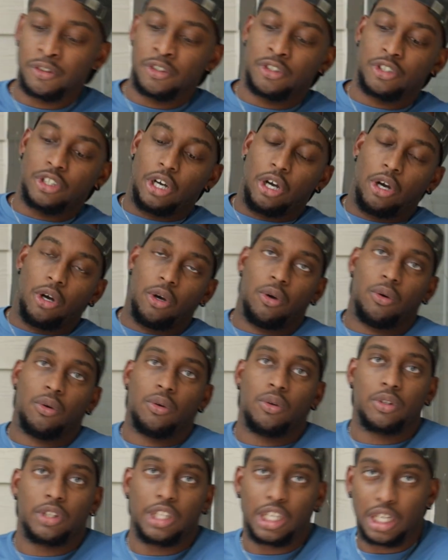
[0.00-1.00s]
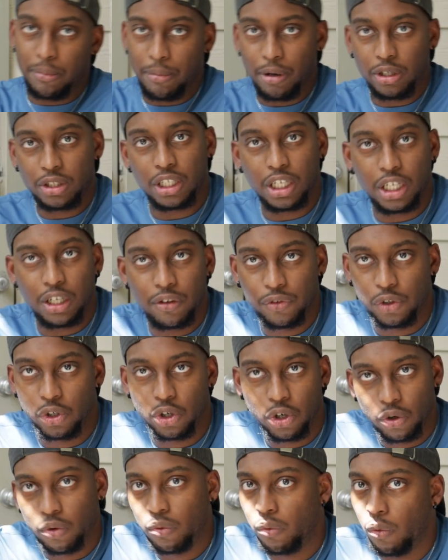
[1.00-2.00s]
So think about that if
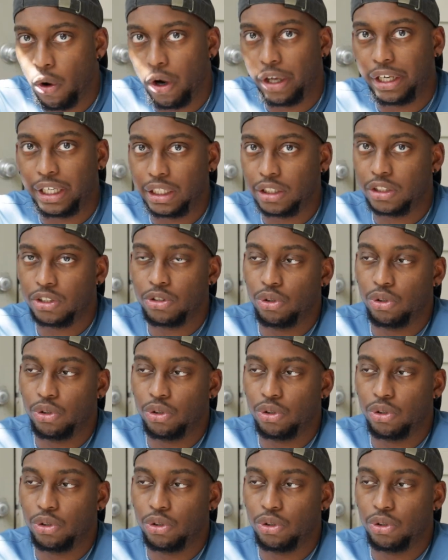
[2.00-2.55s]
you're wanting